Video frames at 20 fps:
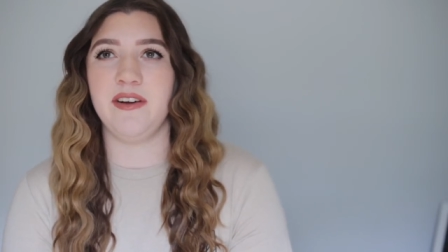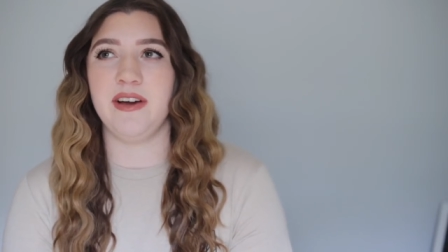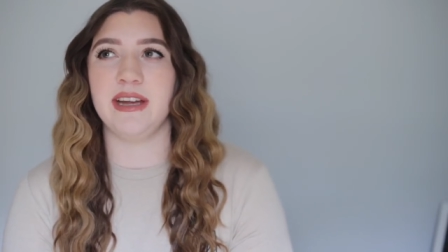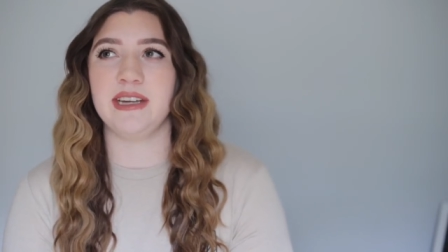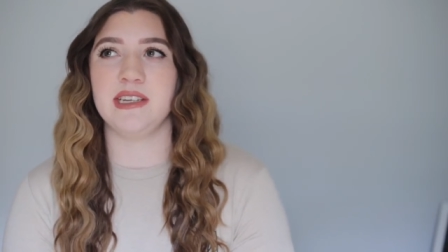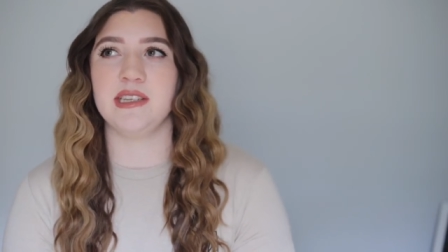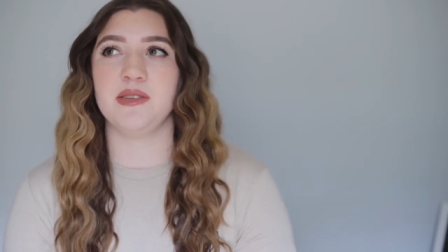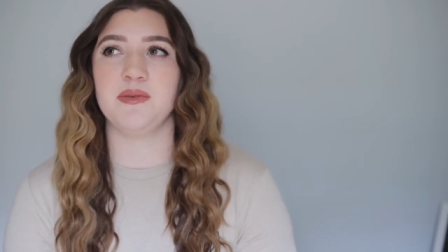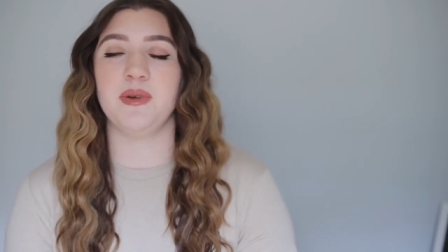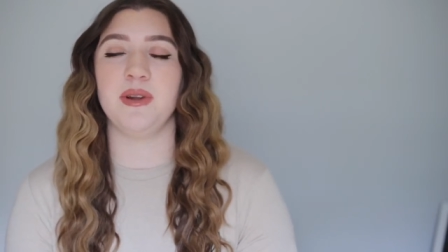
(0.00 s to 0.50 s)
I
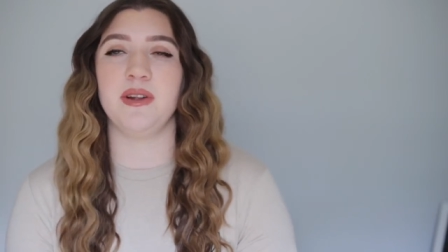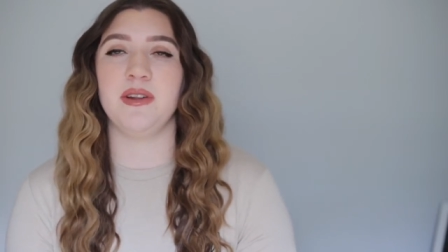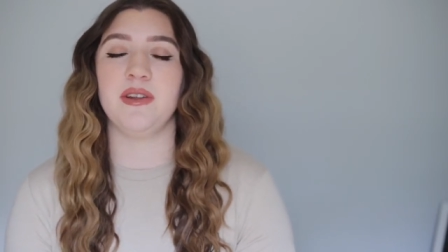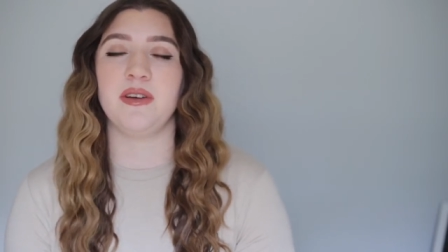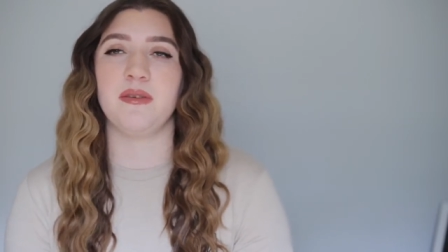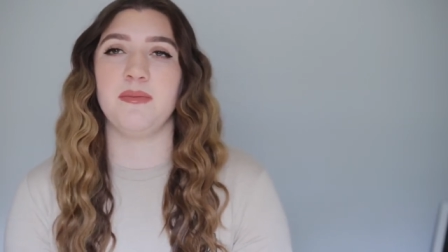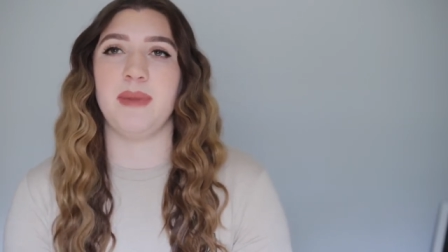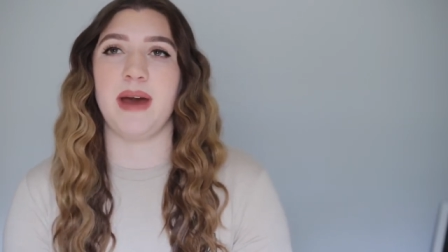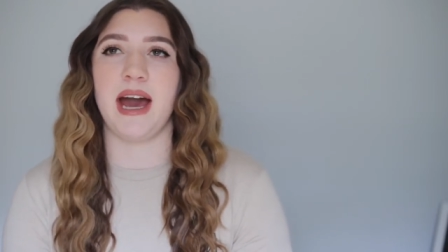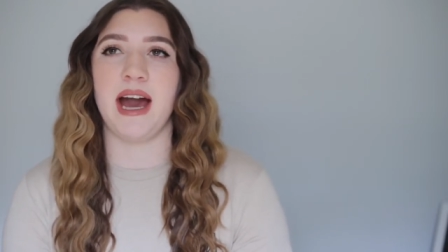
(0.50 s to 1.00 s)
just want to
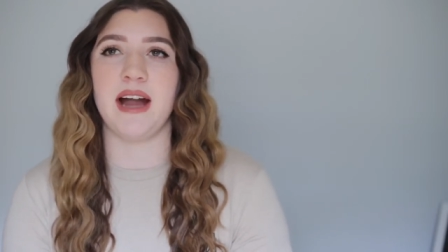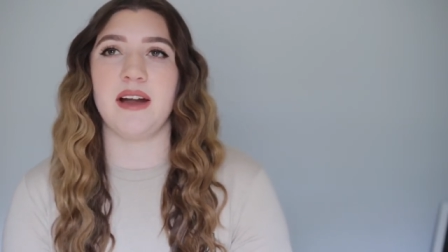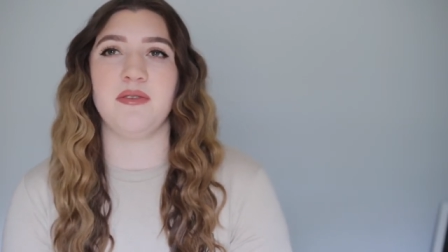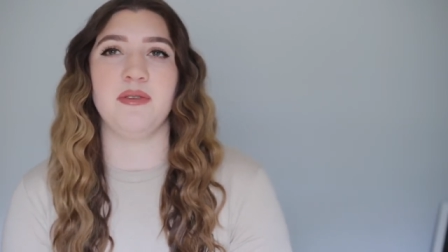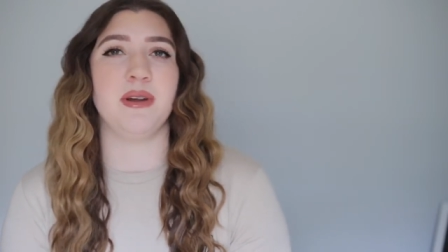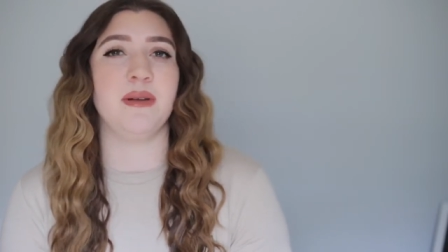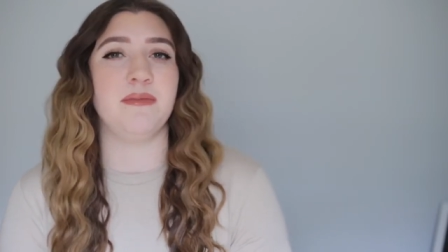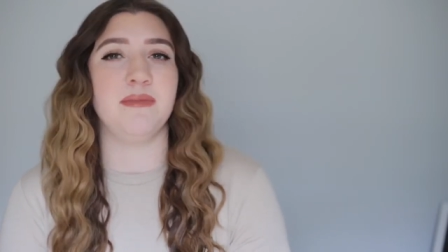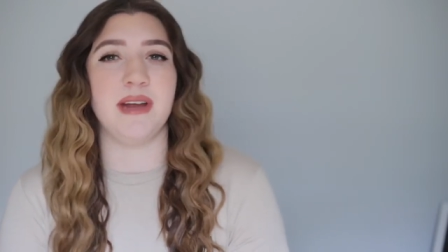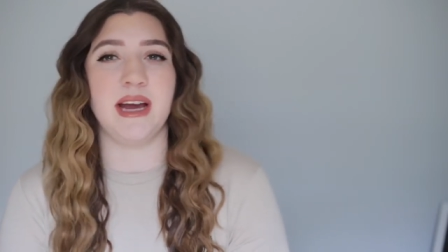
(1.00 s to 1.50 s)
look back
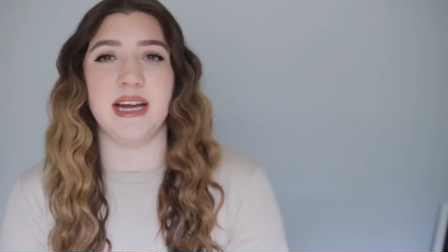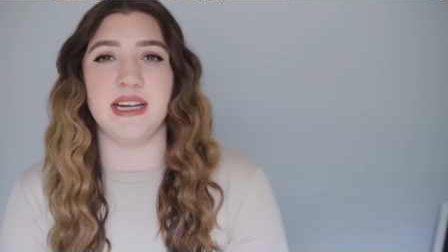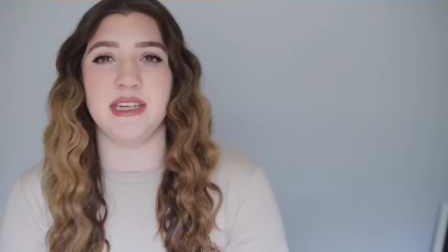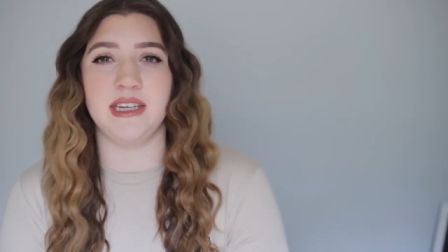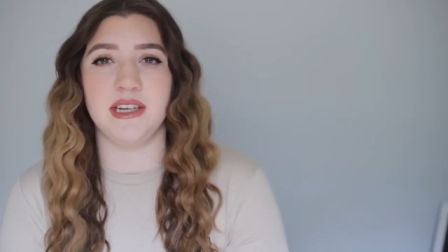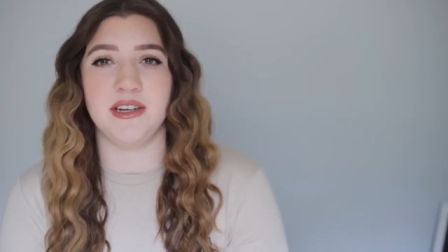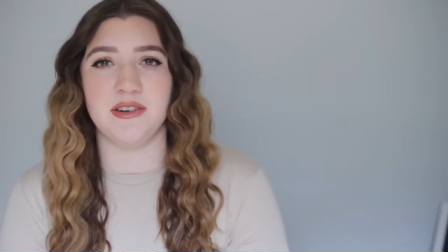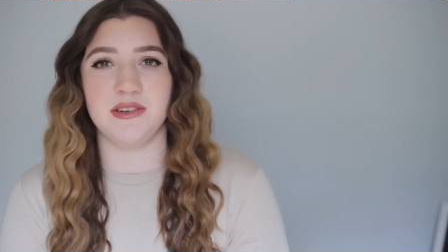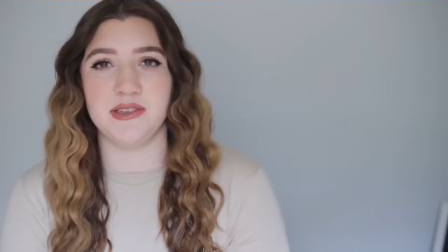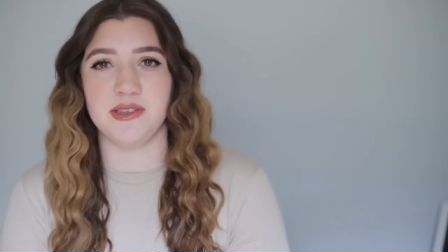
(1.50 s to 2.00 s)
when I'm 90
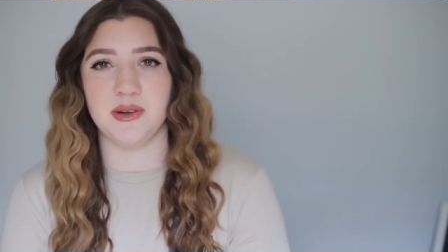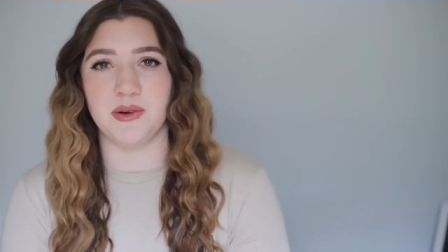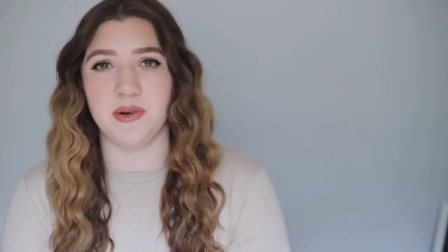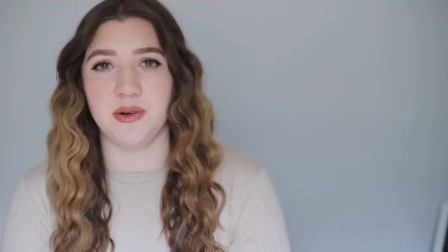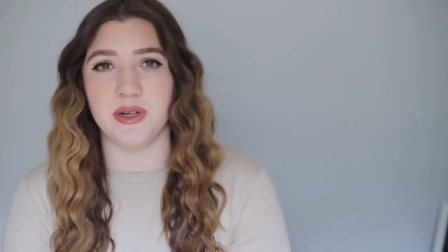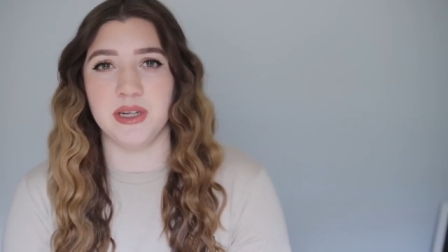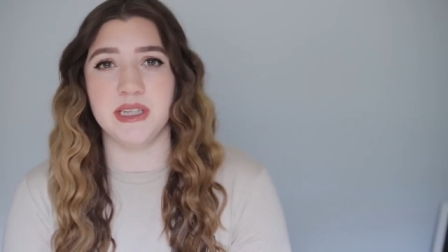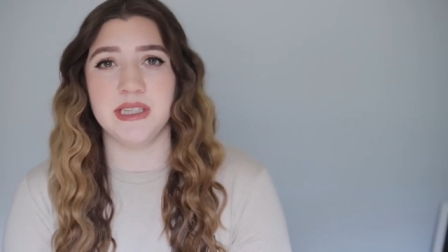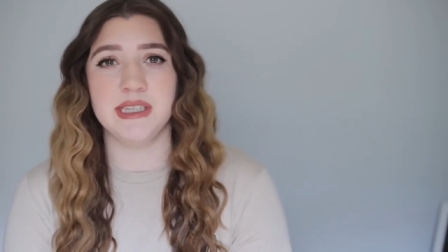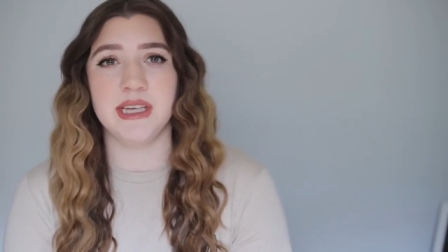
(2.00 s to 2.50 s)
years
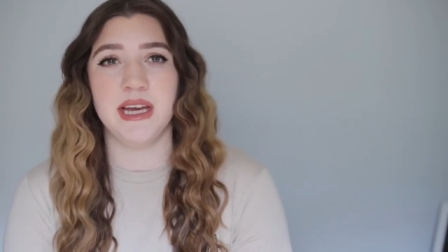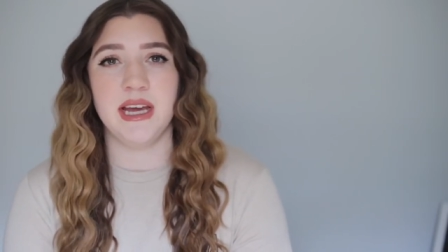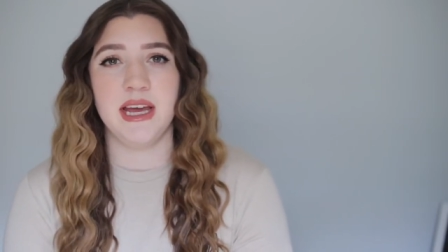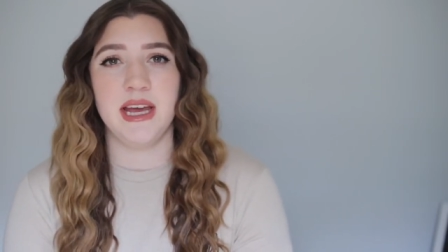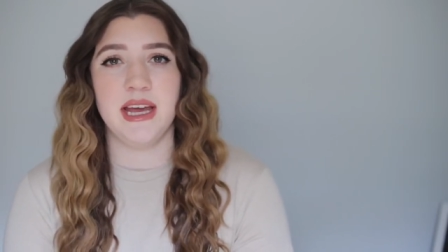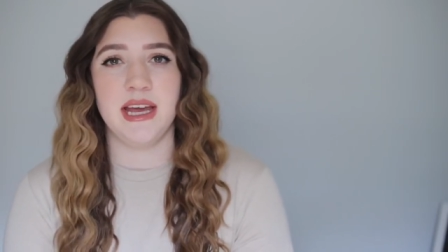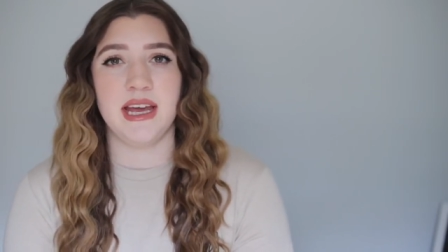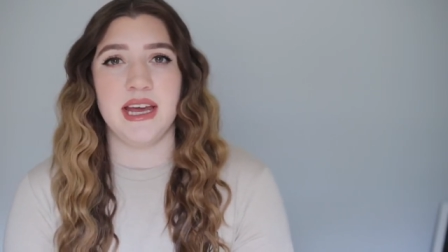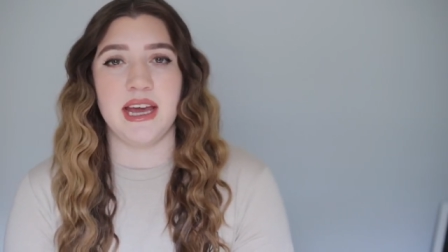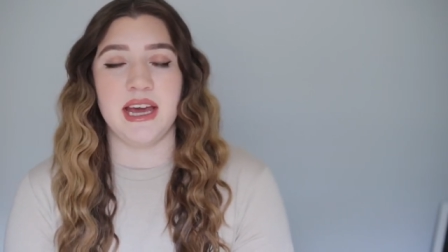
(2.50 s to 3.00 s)
old,
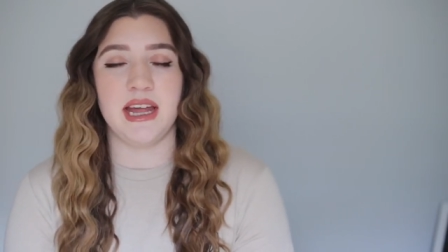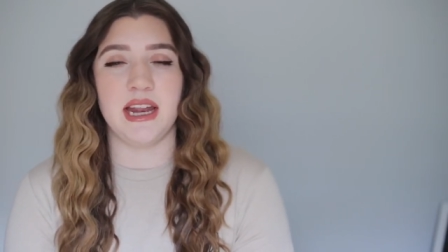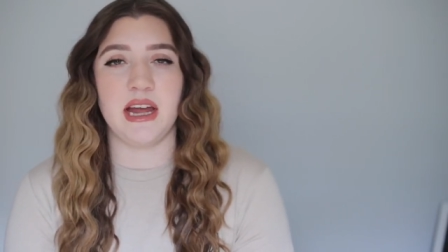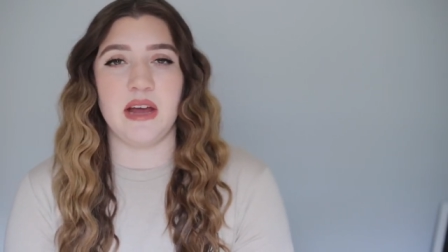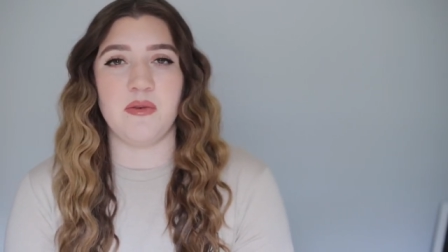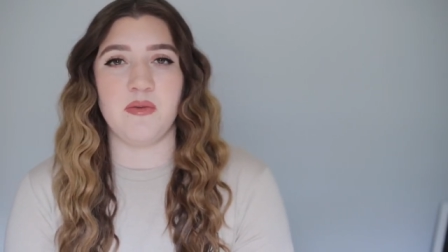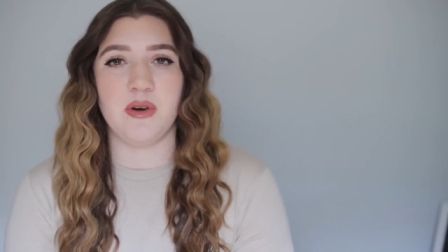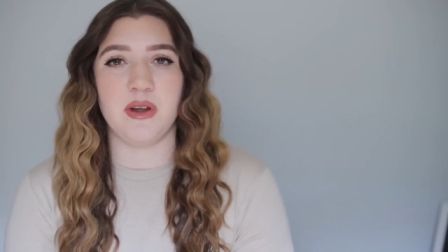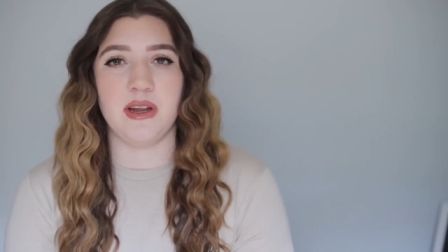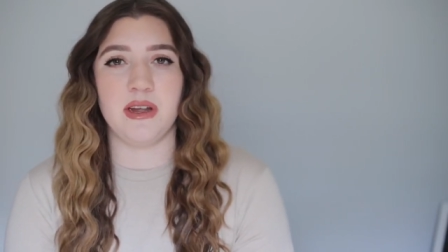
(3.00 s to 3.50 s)
and
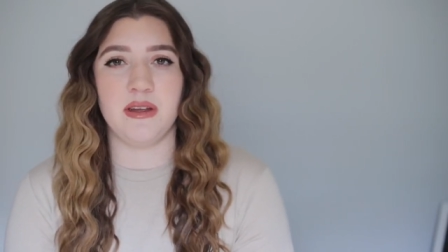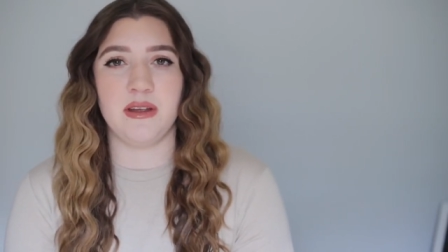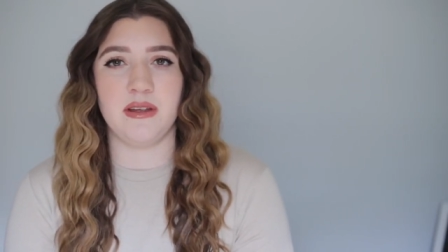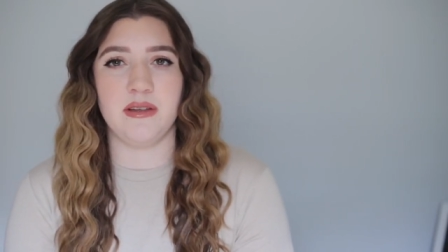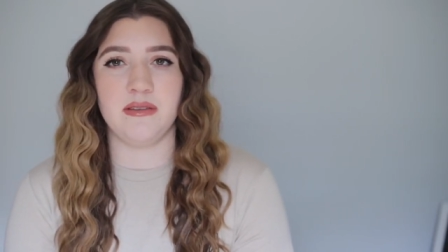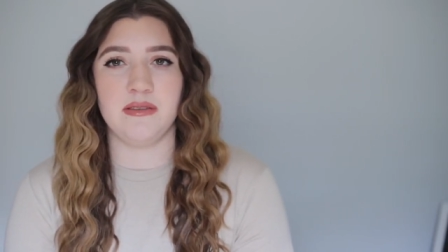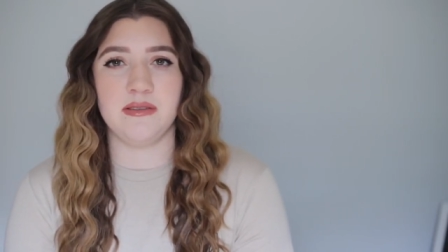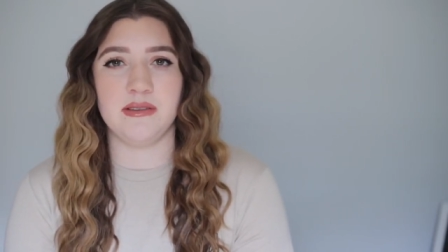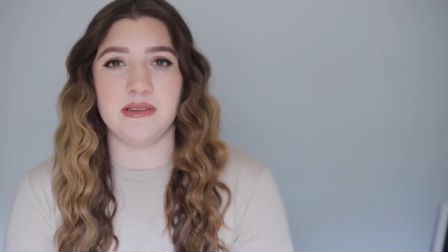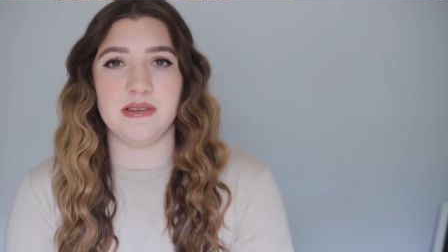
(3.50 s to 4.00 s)
I want to,